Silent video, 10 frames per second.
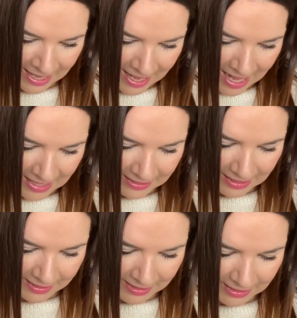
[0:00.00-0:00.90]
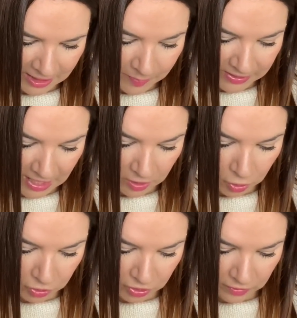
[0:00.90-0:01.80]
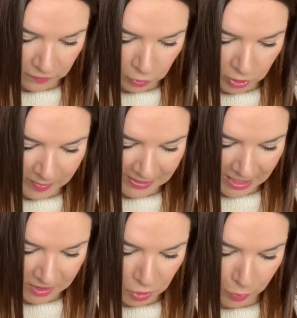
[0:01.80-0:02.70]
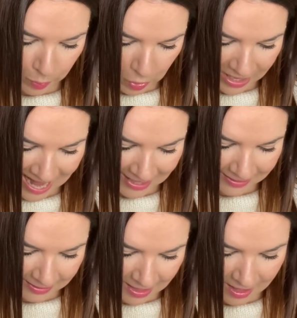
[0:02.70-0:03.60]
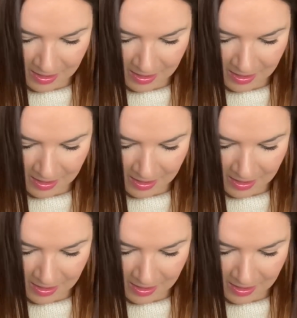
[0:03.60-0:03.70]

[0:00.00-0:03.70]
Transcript: And it says 60% cotton, 40% polyester.